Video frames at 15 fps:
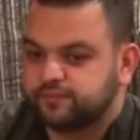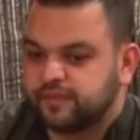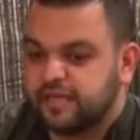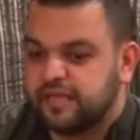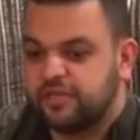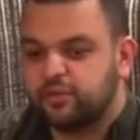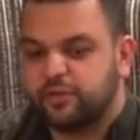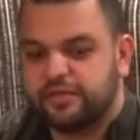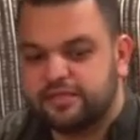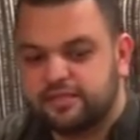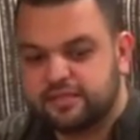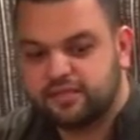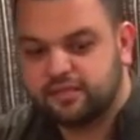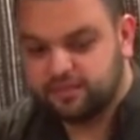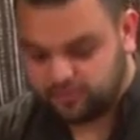
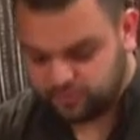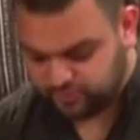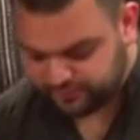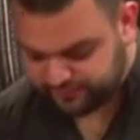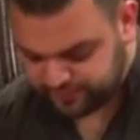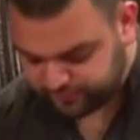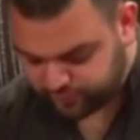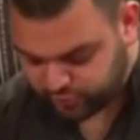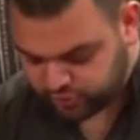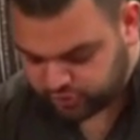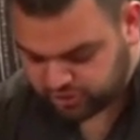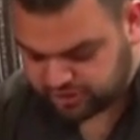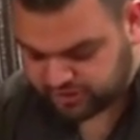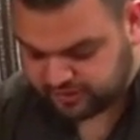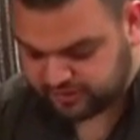Anyways, we've
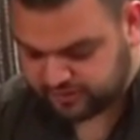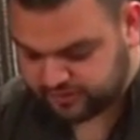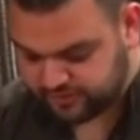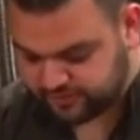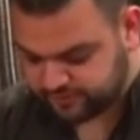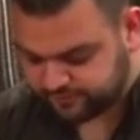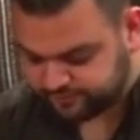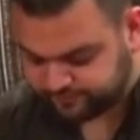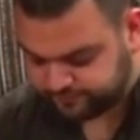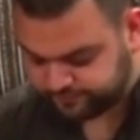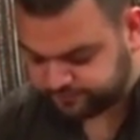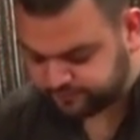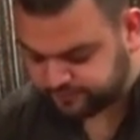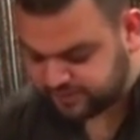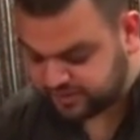approached
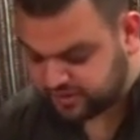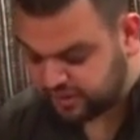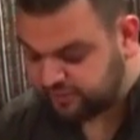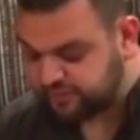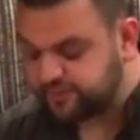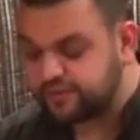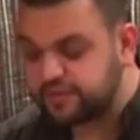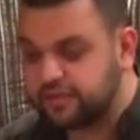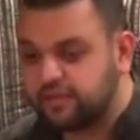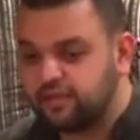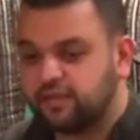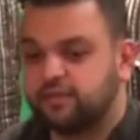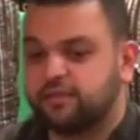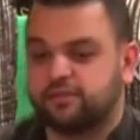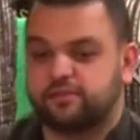the time of
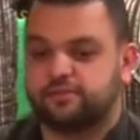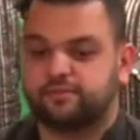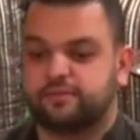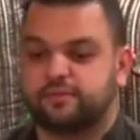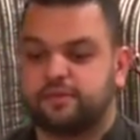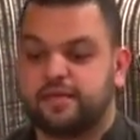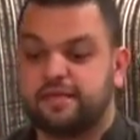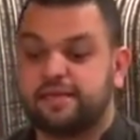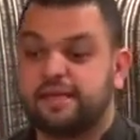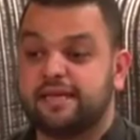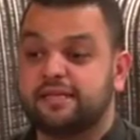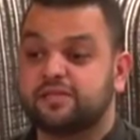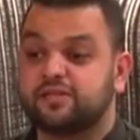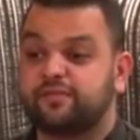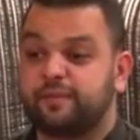Salah, and that
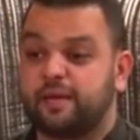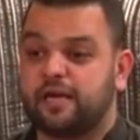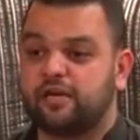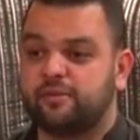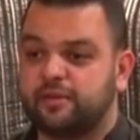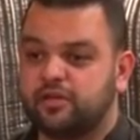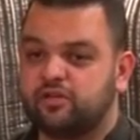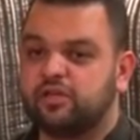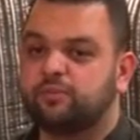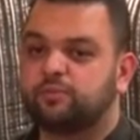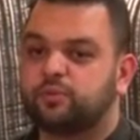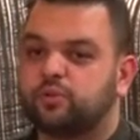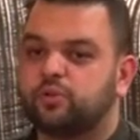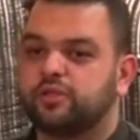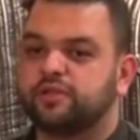is of paramount
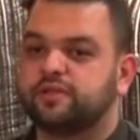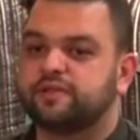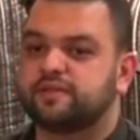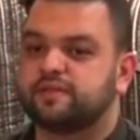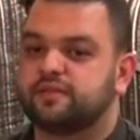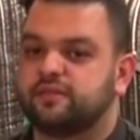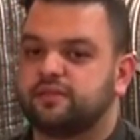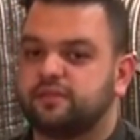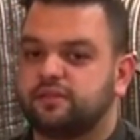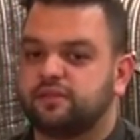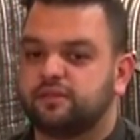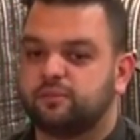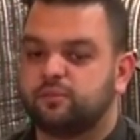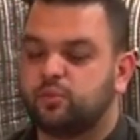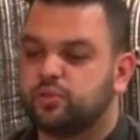importance
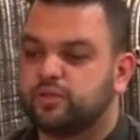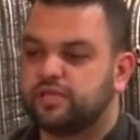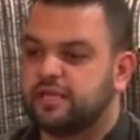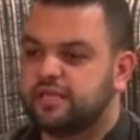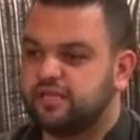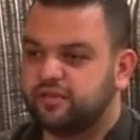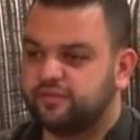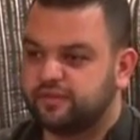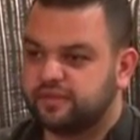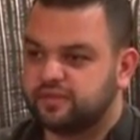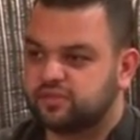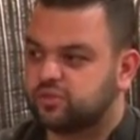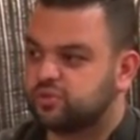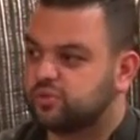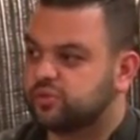more than any of these
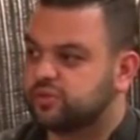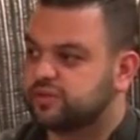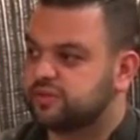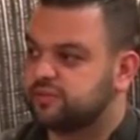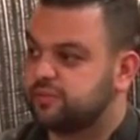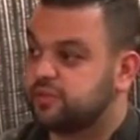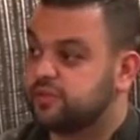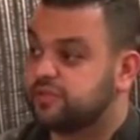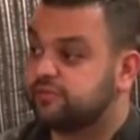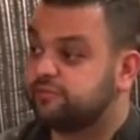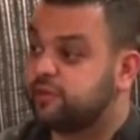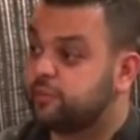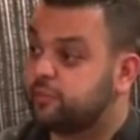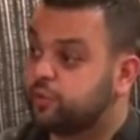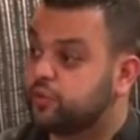talks, because
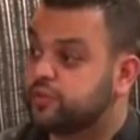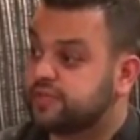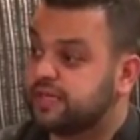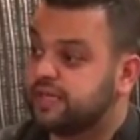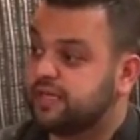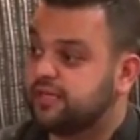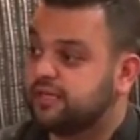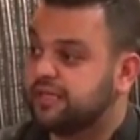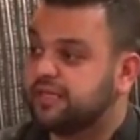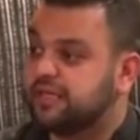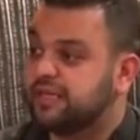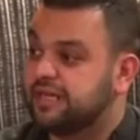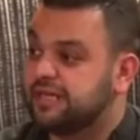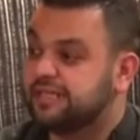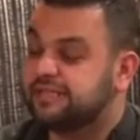Imam Hussein,
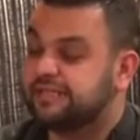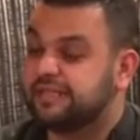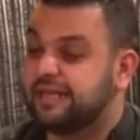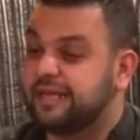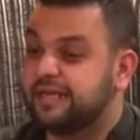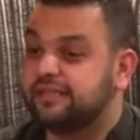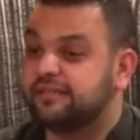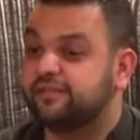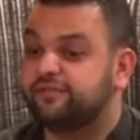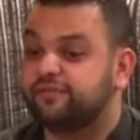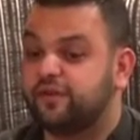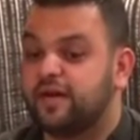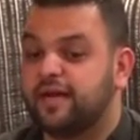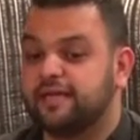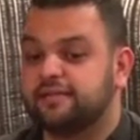he delayed the
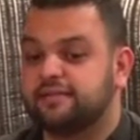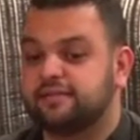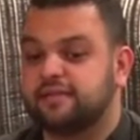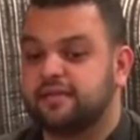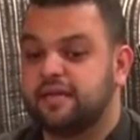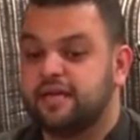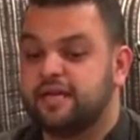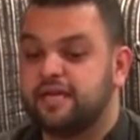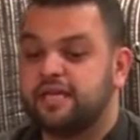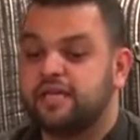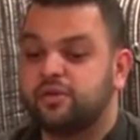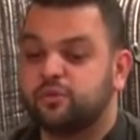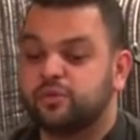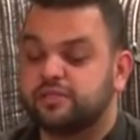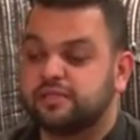fight.
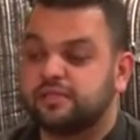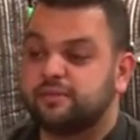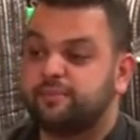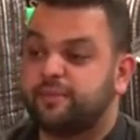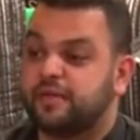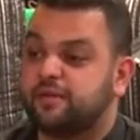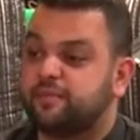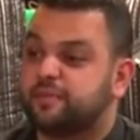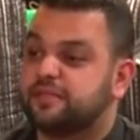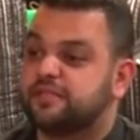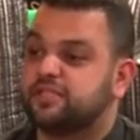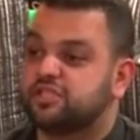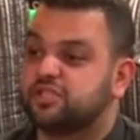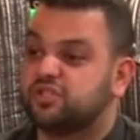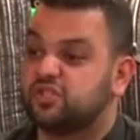He was in a better
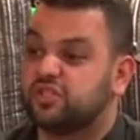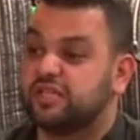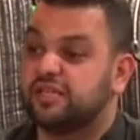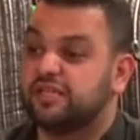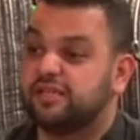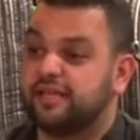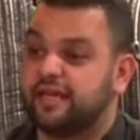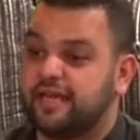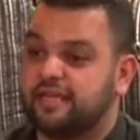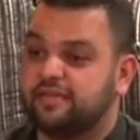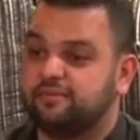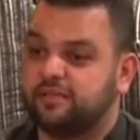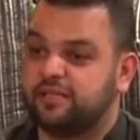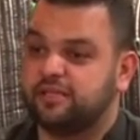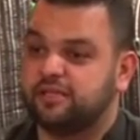position to kill the
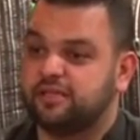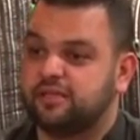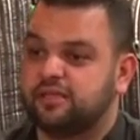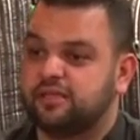enemy